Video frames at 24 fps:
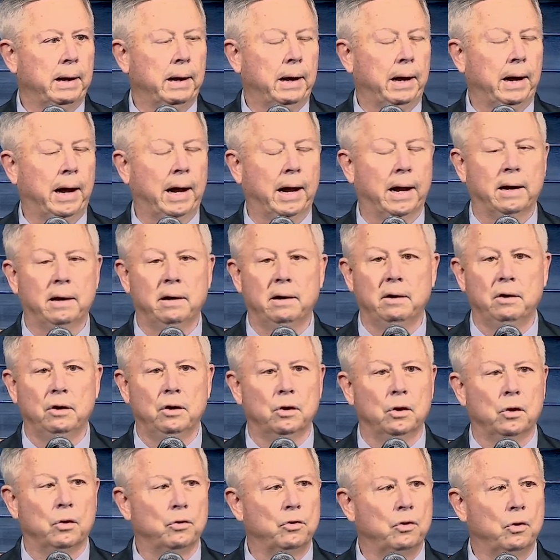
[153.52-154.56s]
And you
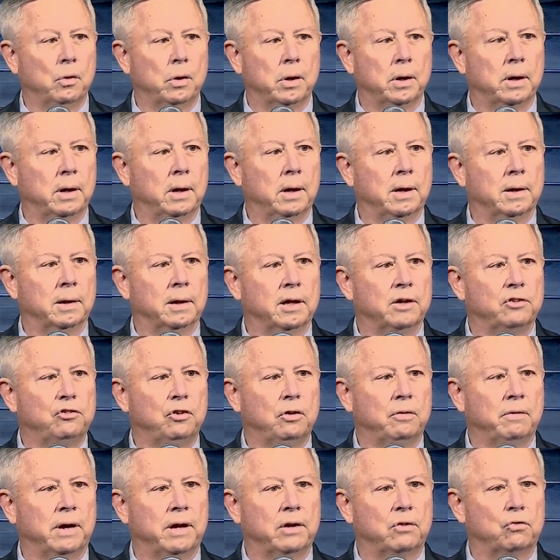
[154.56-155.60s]
don't do it unless
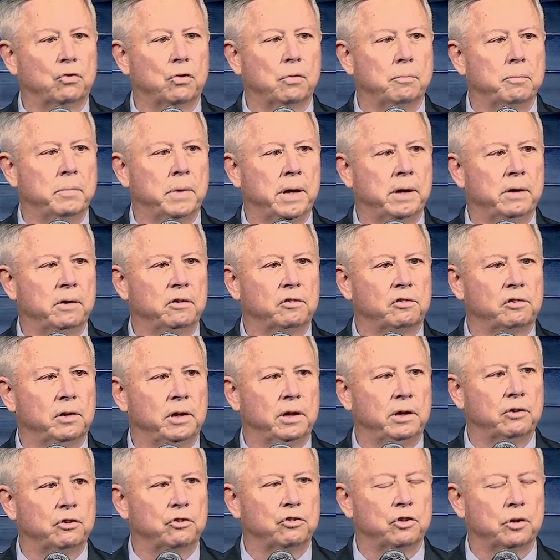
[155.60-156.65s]
you got tremendous
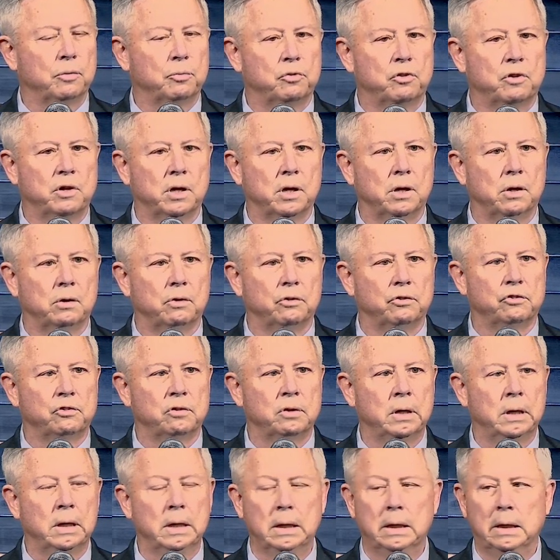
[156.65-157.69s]
leadership
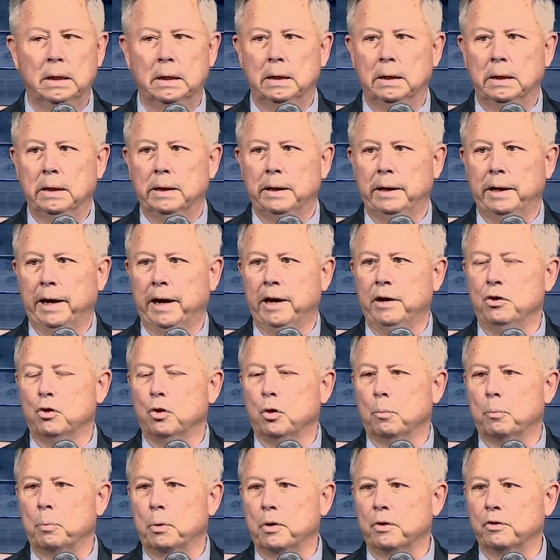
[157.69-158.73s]
skills and
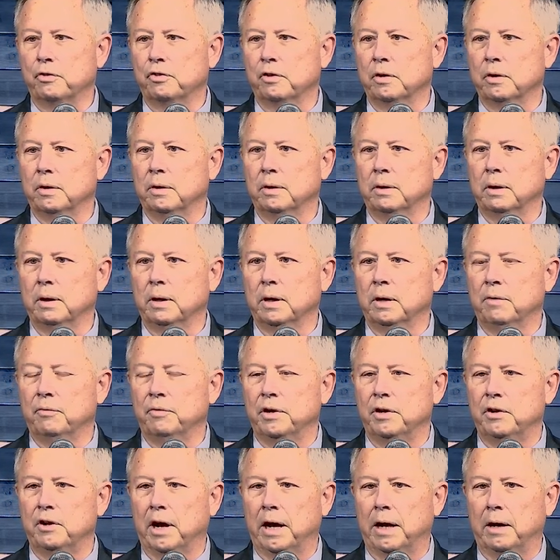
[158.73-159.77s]
you're a person of
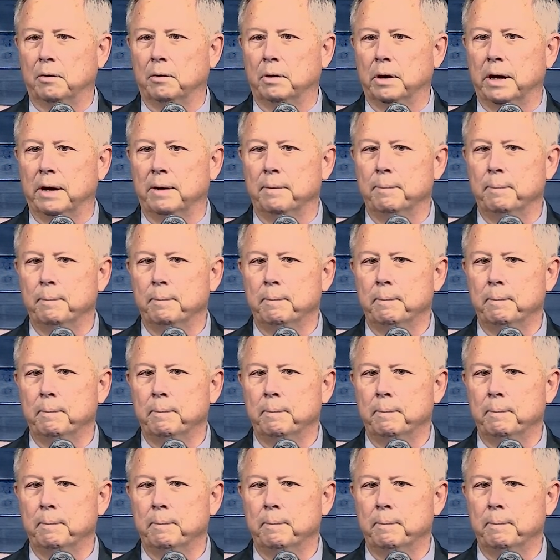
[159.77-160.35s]
integrity.